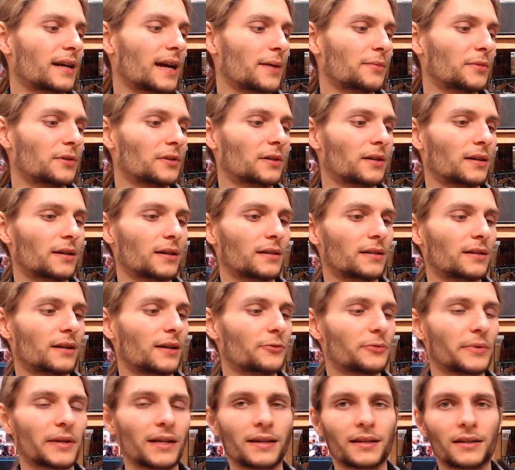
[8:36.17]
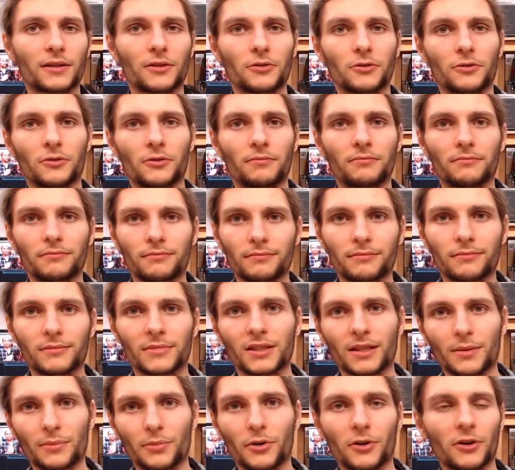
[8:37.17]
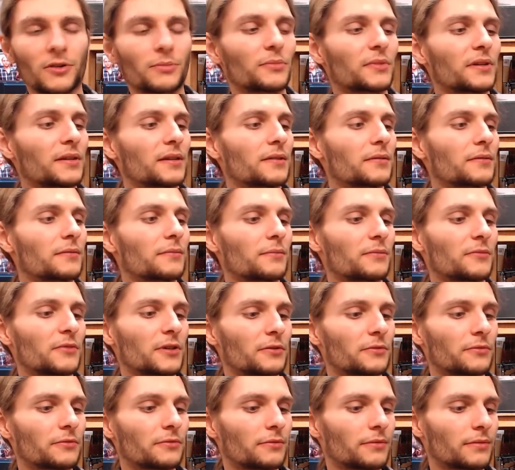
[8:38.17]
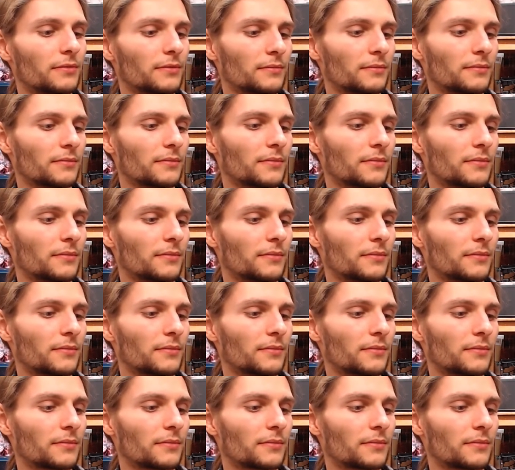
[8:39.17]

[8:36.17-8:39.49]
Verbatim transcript: camera and are willing to support me with